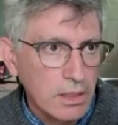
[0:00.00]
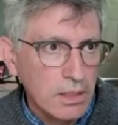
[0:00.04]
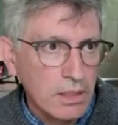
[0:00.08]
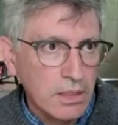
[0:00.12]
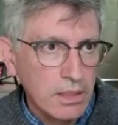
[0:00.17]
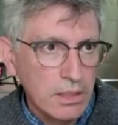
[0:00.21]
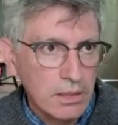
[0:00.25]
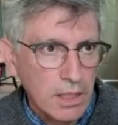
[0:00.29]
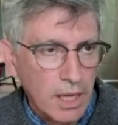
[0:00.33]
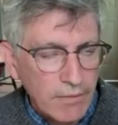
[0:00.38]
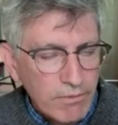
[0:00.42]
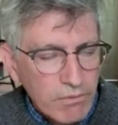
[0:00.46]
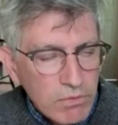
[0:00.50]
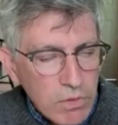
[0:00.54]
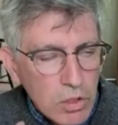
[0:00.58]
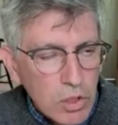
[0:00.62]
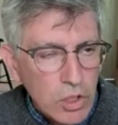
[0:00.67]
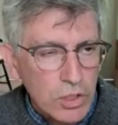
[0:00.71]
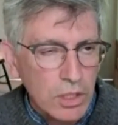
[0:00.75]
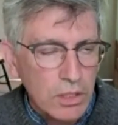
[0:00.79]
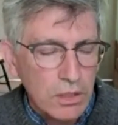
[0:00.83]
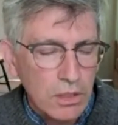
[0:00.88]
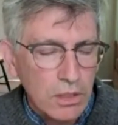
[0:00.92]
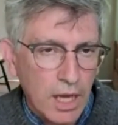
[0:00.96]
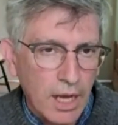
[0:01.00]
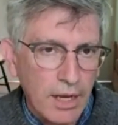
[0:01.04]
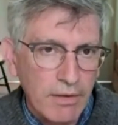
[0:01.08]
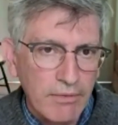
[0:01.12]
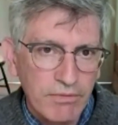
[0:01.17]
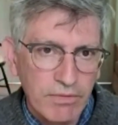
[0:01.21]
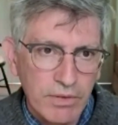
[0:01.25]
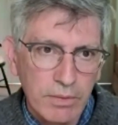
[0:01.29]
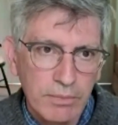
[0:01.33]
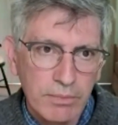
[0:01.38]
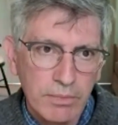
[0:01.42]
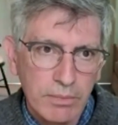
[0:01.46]
I've learned a lot
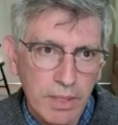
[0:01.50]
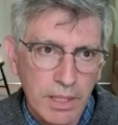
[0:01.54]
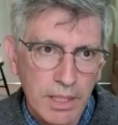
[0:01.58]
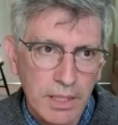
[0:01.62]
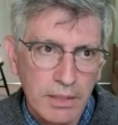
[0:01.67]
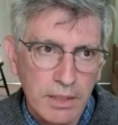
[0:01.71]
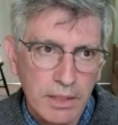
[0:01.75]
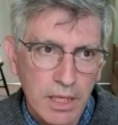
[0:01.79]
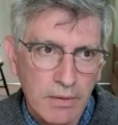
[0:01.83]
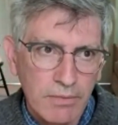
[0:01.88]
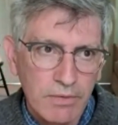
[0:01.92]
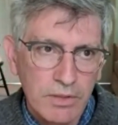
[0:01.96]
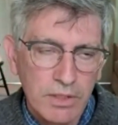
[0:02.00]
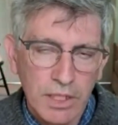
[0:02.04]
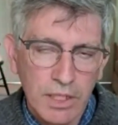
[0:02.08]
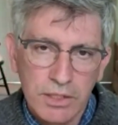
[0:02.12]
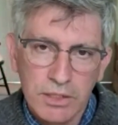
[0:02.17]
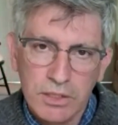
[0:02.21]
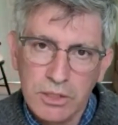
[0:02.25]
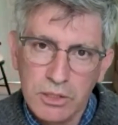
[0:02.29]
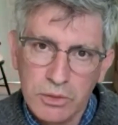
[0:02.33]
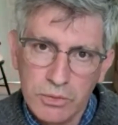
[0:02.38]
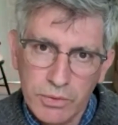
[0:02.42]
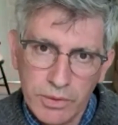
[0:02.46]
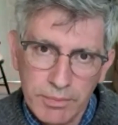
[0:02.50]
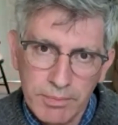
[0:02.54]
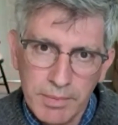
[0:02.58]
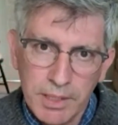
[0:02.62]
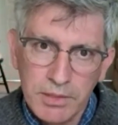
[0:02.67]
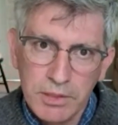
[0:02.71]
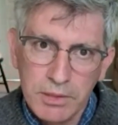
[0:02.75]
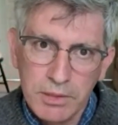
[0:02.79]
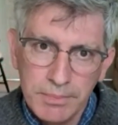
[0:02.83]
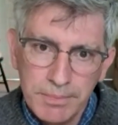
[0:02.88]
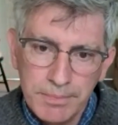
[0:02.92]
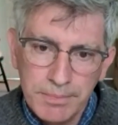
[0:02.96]
from my conversations with
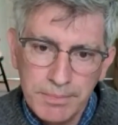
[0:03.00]
Milton.